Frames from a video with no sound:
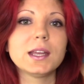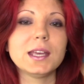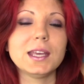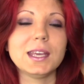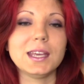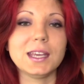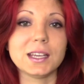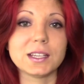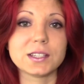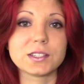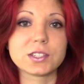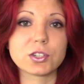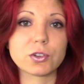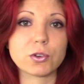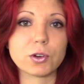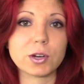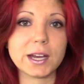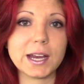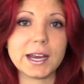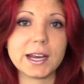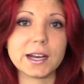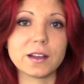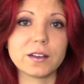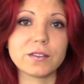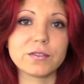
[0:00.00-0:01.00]
is
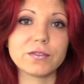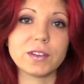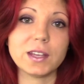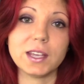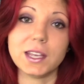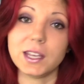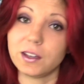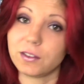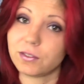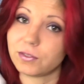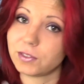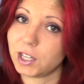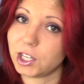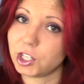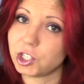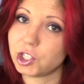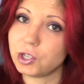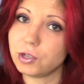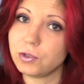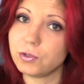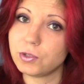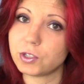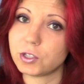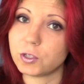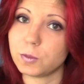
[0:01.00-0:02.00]
creative if they
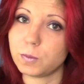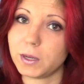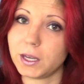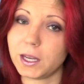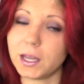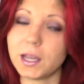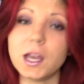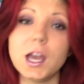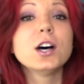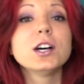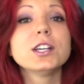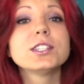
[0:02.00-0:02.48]
choose to be.